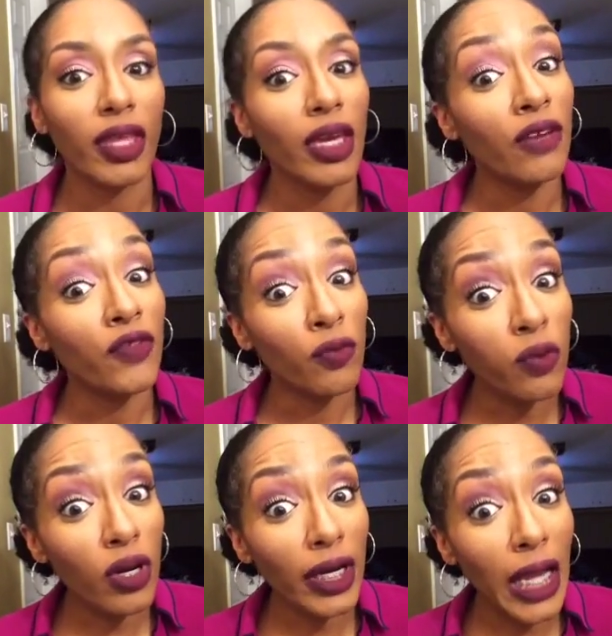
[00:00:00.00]
If you
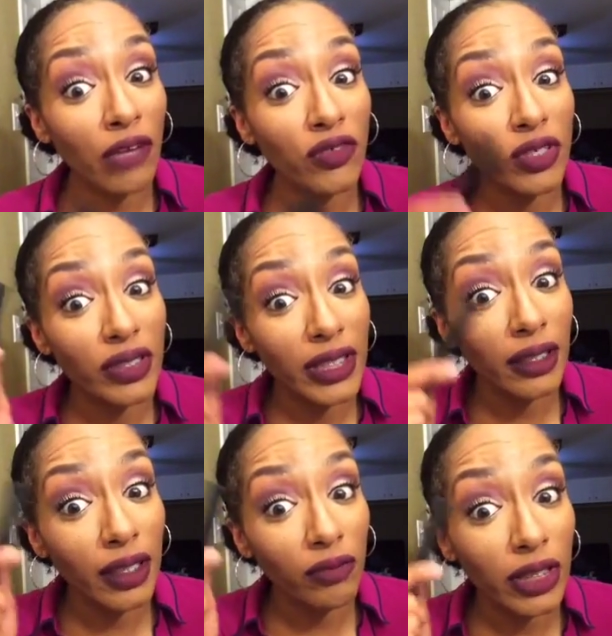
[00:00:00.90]
want, after you
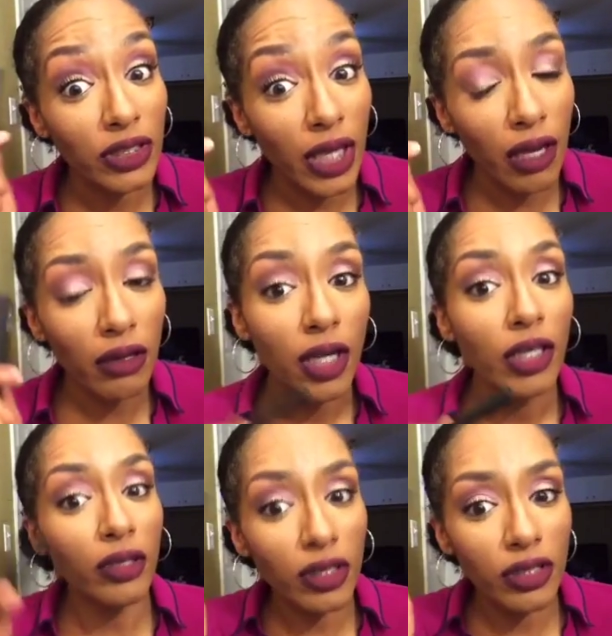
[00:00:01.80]
seal in with the gel,
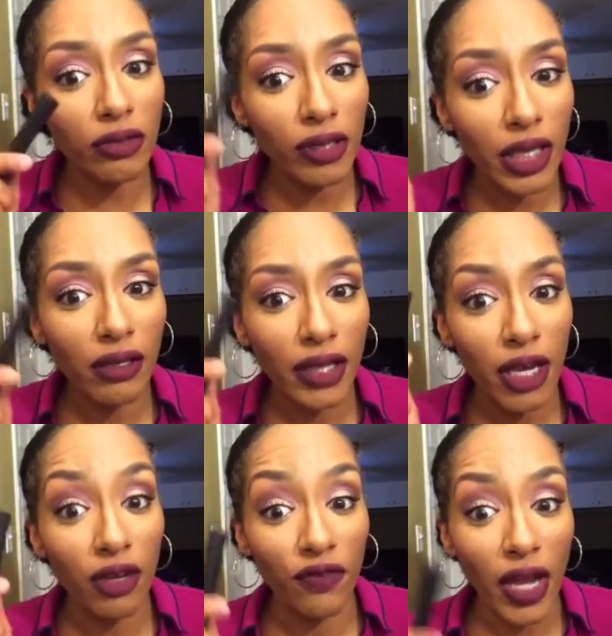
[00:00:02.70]
you can do another
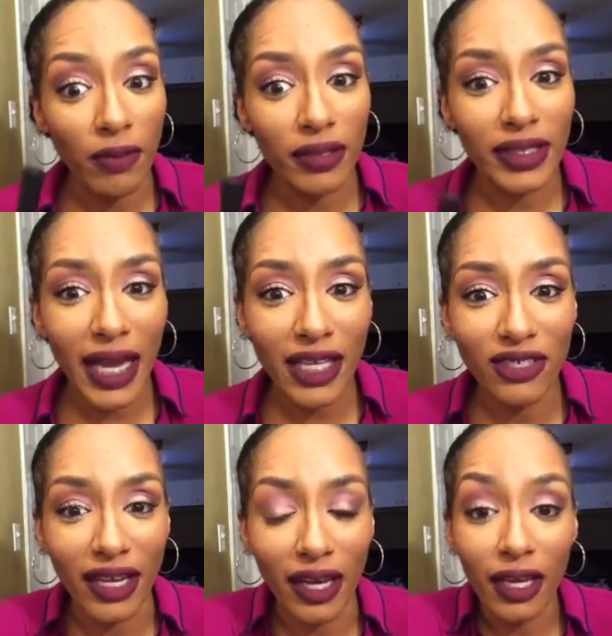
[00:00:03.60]
layer of fibers. Hi,
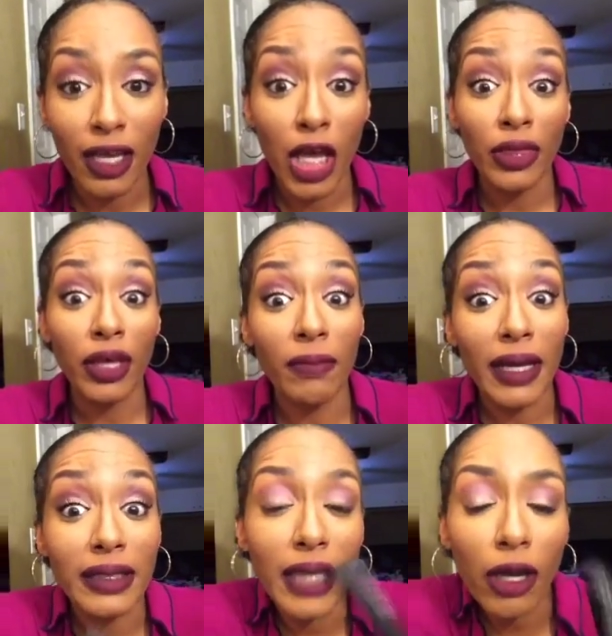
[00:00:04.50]
Jenna. The
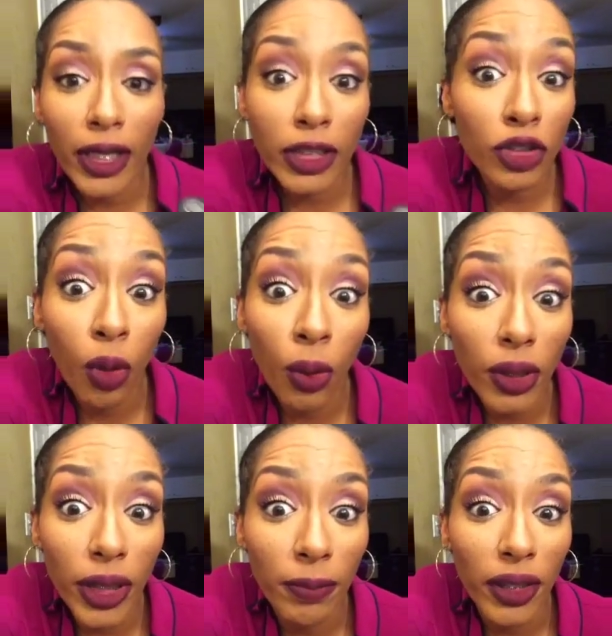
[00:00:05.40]
mascara is
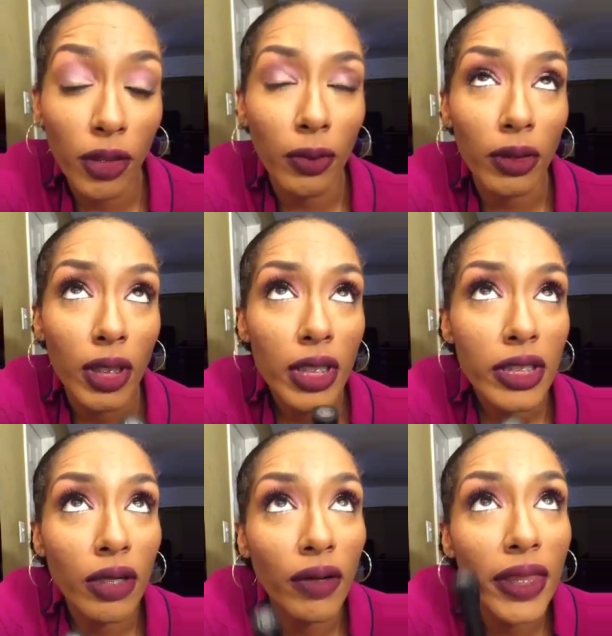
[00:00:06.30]
totally buildable.
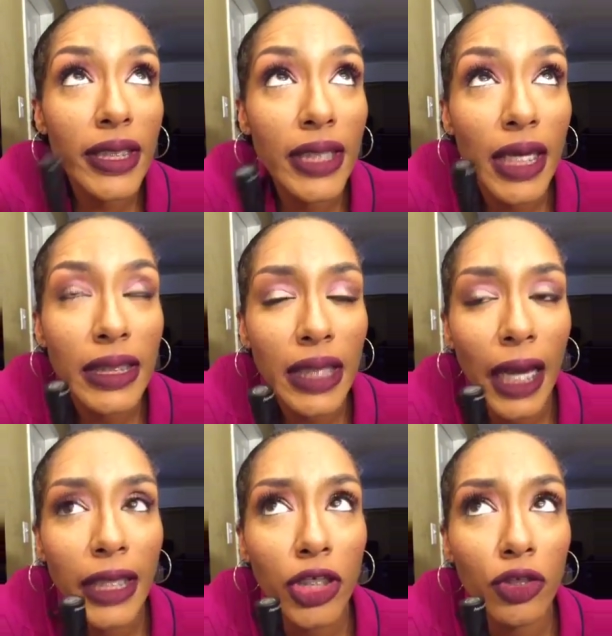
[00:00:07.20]
So in this case, I
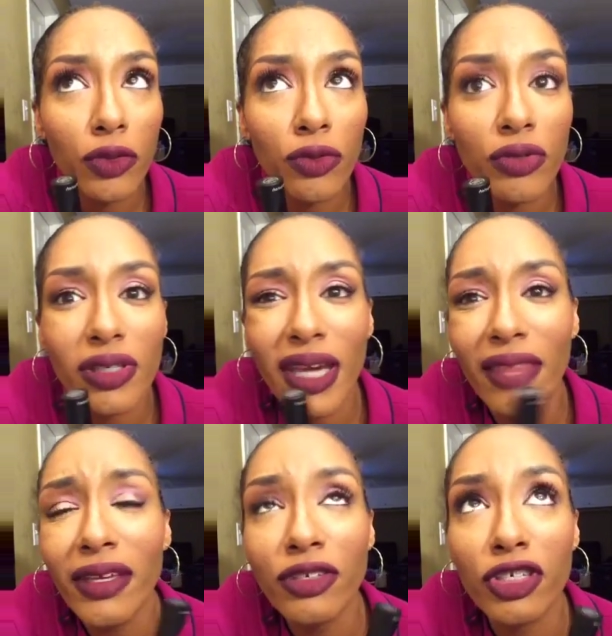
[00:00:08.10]
used, I
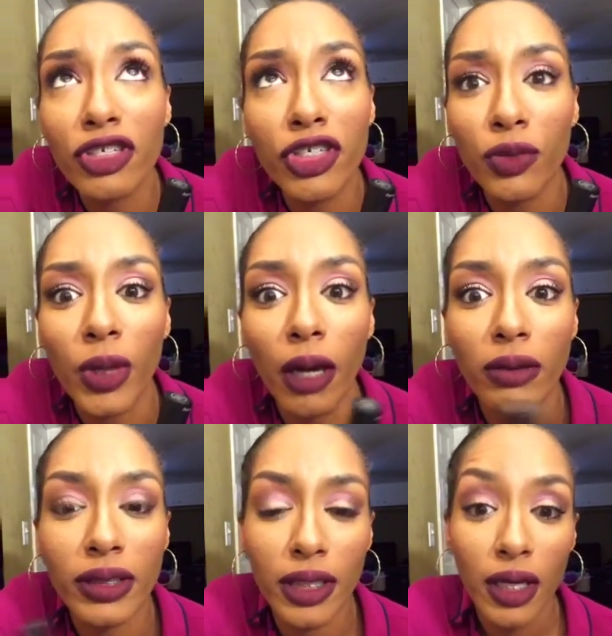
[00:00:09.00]
think, just 2
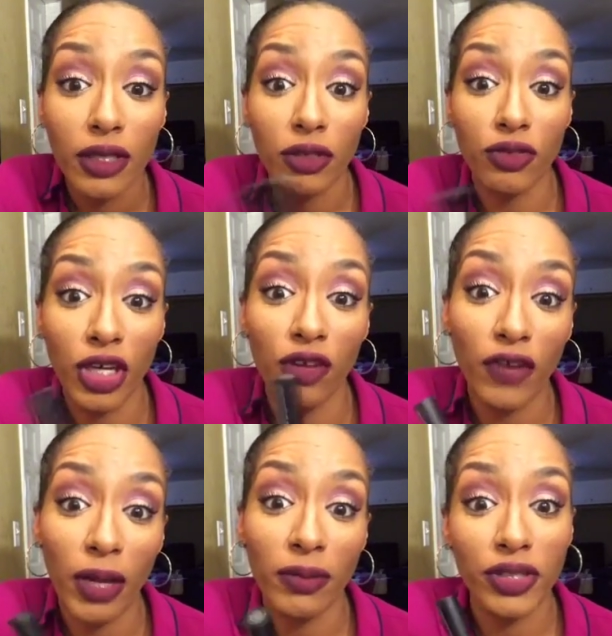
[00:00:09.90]
coats. So gel,
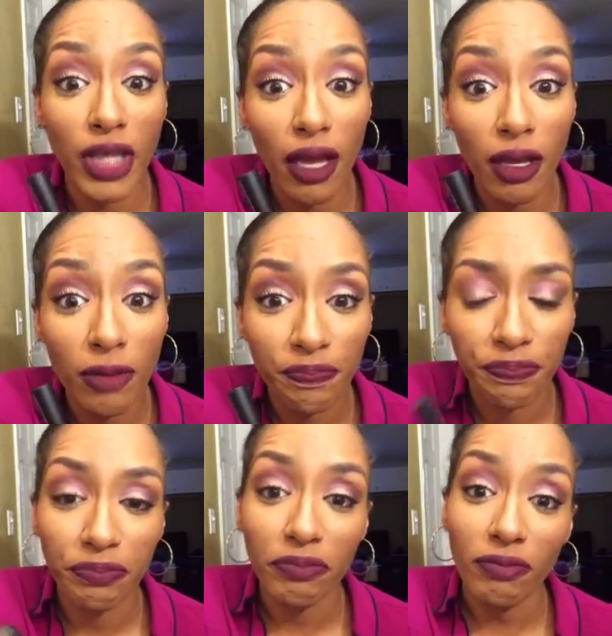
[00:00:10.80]
fiber, gel.
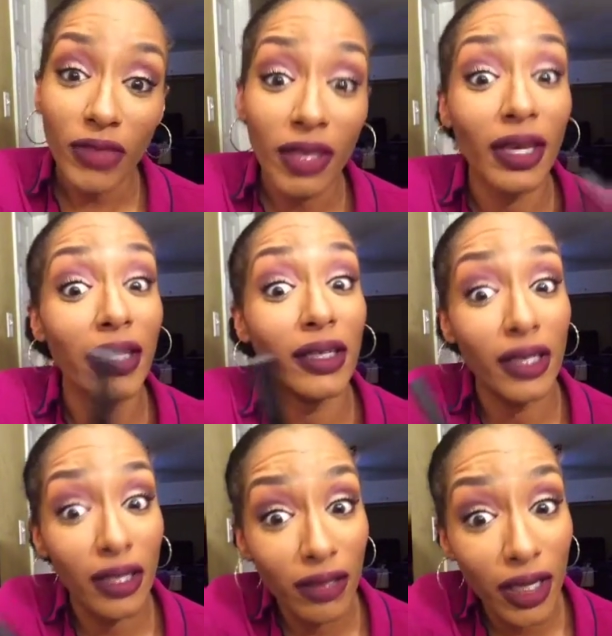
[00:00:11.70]
Then I did
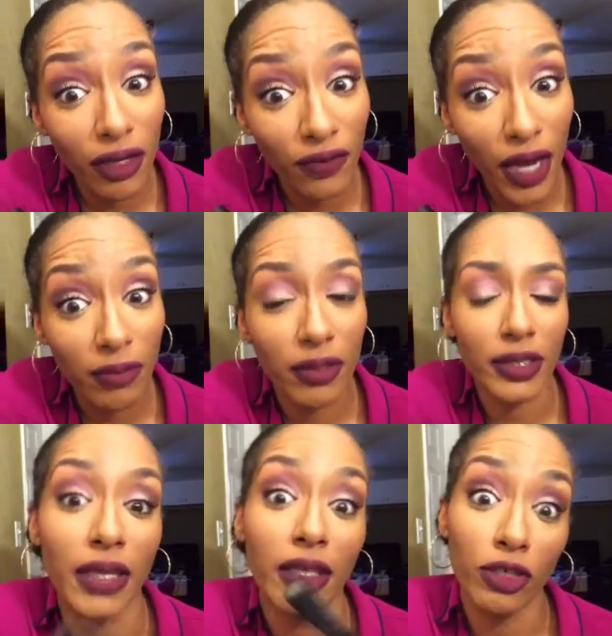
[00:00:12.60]
another layer of fibers,
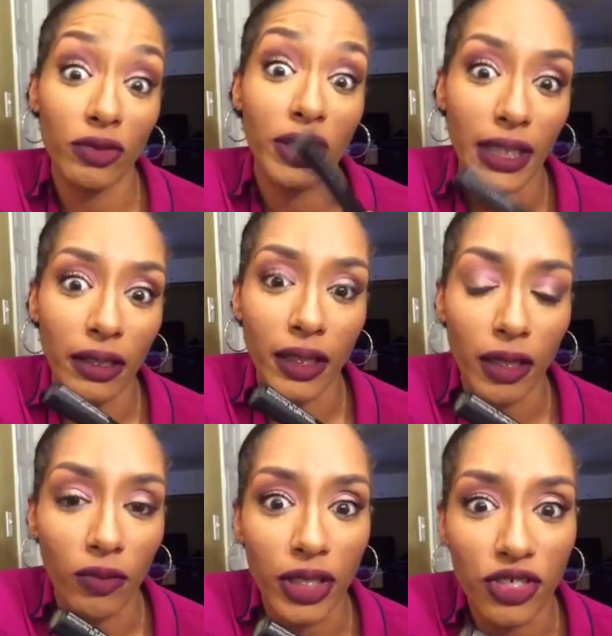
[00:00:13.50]
then you'll seal it
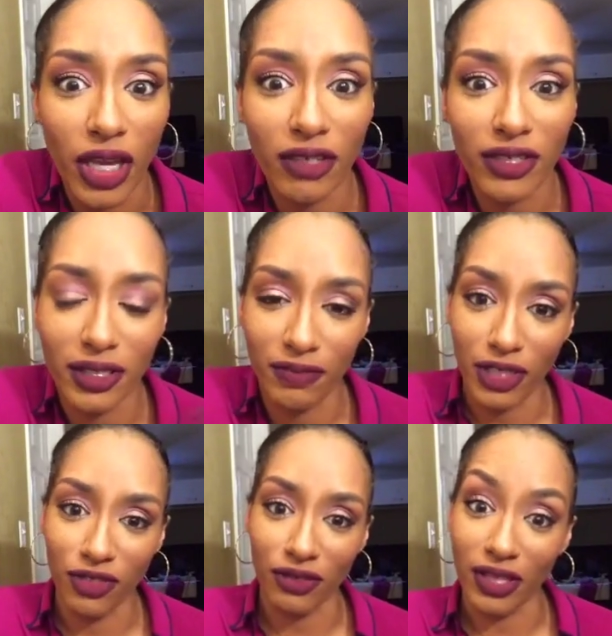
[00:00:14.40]
in with the gel just to make
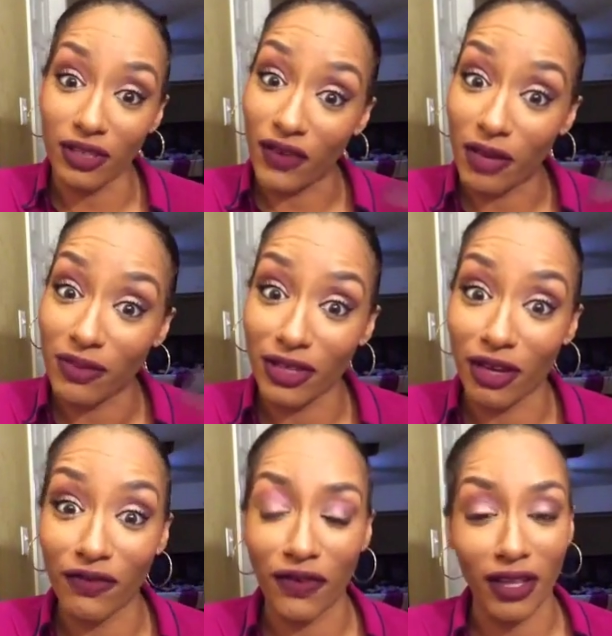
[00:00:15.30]
sure that the fibers
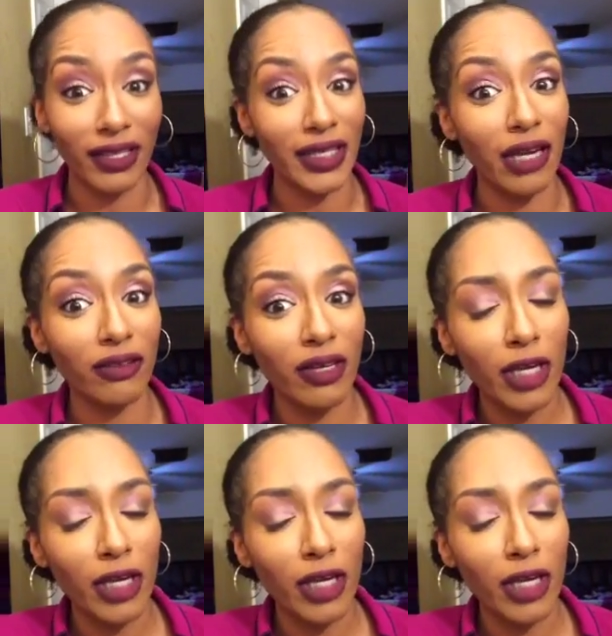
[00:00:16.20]
aren't falling down.